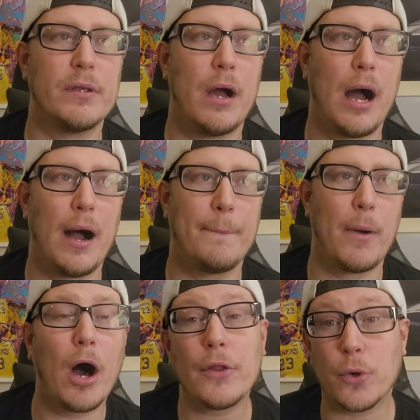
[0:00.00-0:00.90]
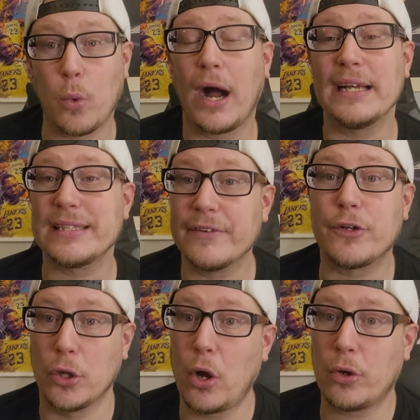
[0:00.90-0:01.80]
Otherwise, if
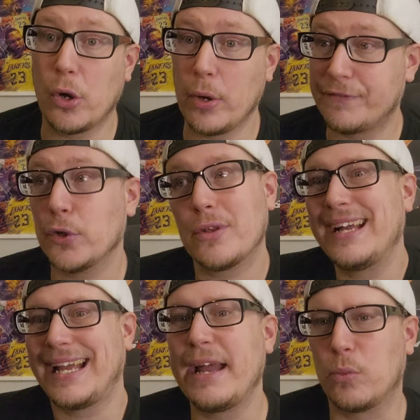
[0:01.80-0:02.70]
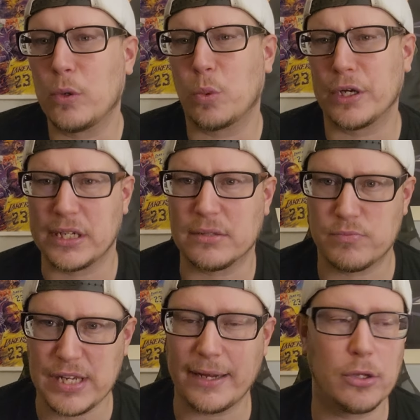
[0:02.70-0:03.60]
Koloko, if they're like, hey, we're going
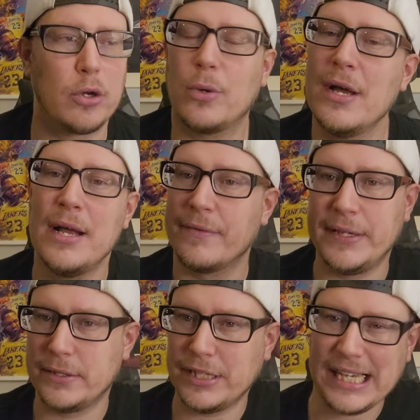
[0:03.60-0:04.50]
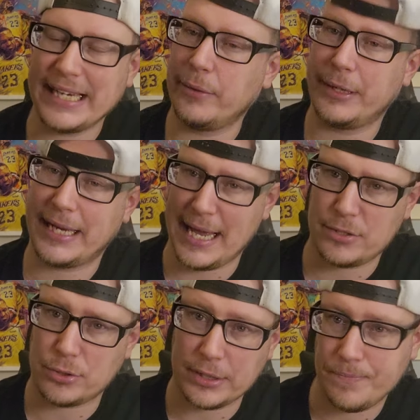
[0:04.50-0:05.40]
to sign Koloko, then you got to get rid of
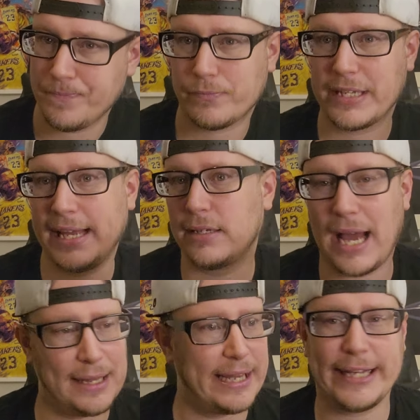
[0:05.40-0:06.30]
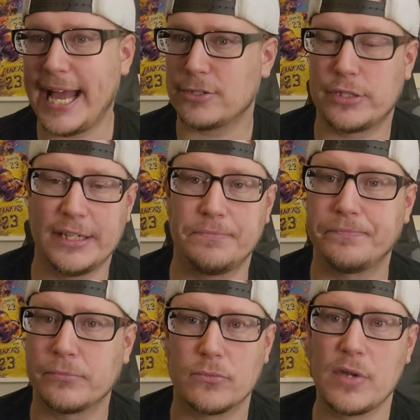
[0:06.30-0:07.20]
Castleton. Again, I like Castleton.
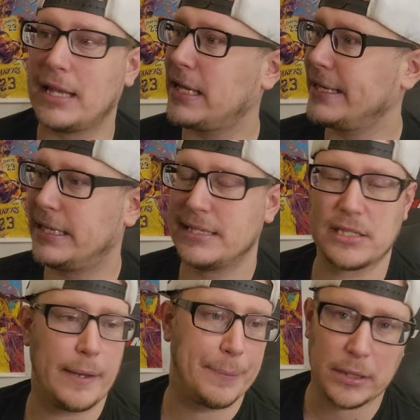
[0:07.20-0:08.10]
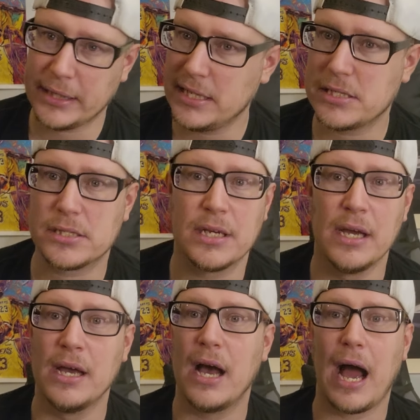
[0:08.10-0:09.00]
I like his abilities.
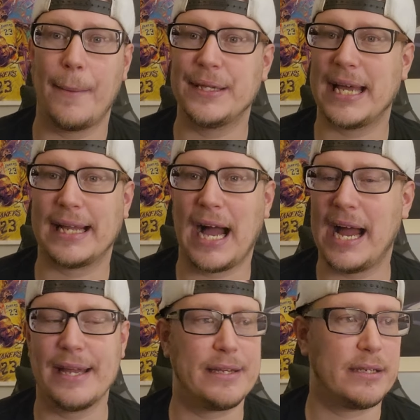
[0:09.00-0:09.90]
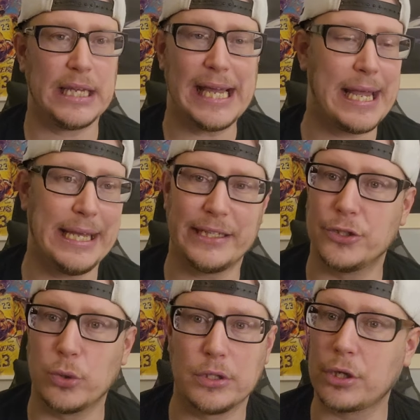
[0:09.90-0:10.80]
I mean, that guy, he can
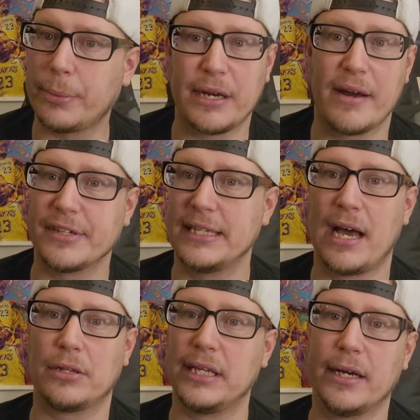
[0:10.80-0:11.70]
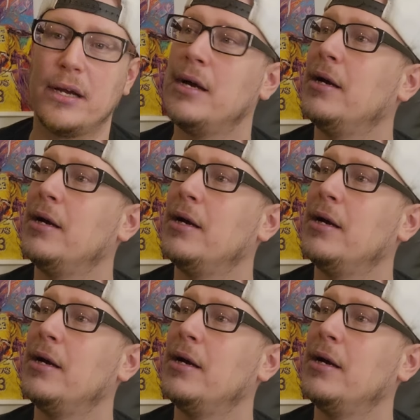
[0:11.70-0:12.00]
do a little bit of everything out there.